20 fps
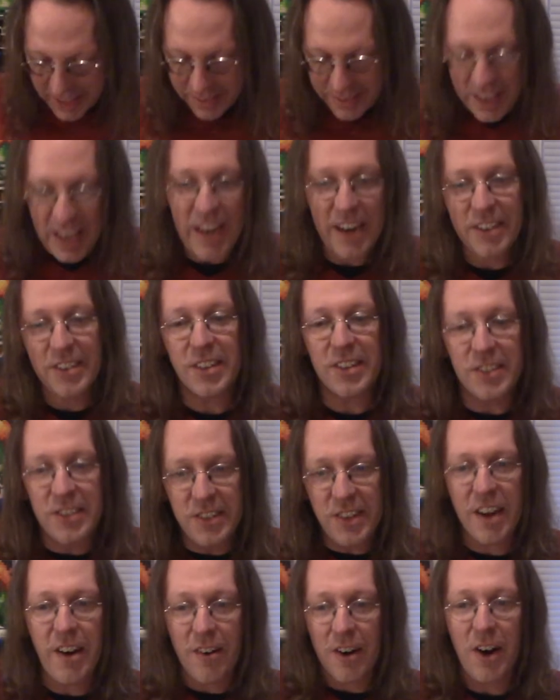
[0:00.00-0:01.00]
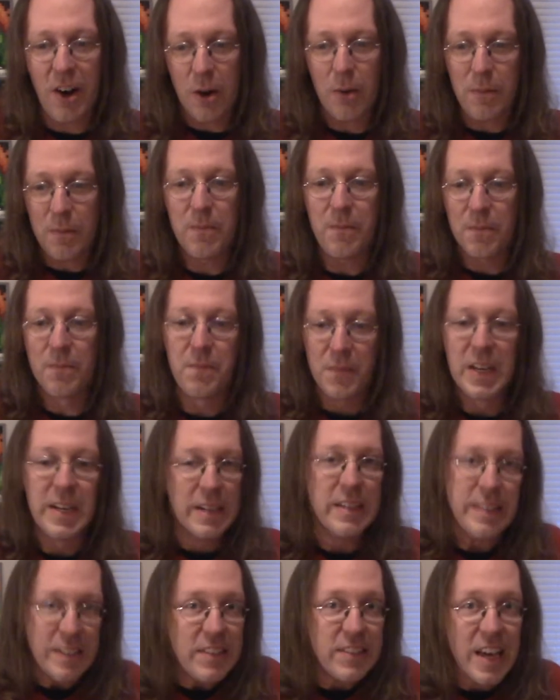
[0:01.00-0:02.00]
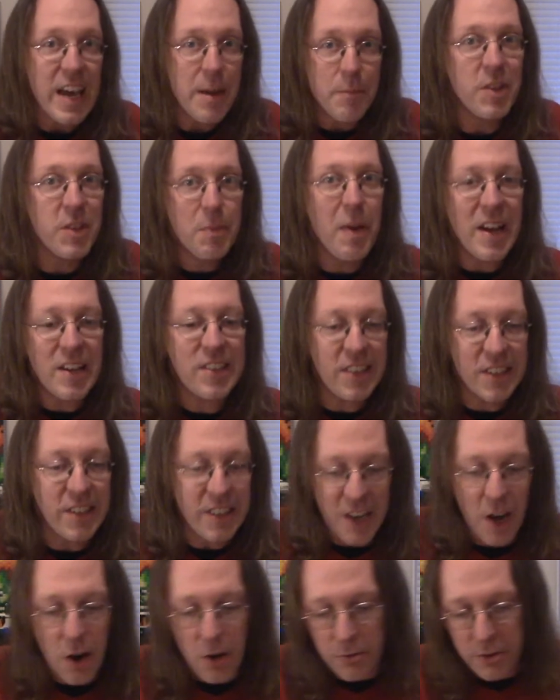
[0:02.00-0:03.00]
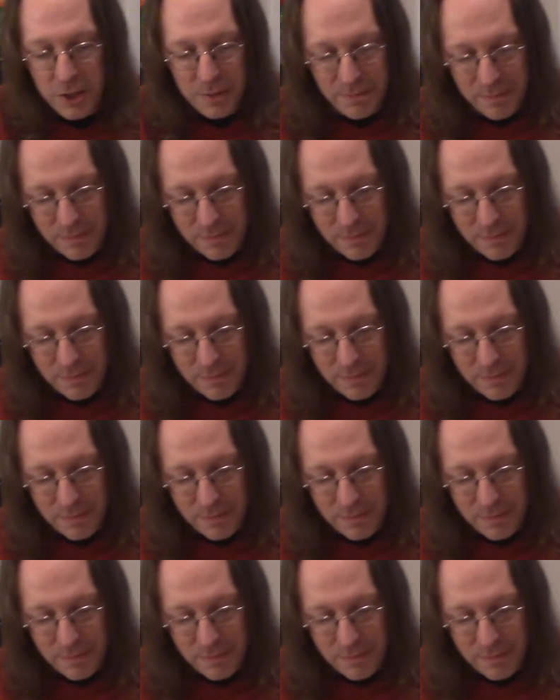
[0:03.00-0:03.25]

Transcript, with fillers: That is a zero. The game is basically over.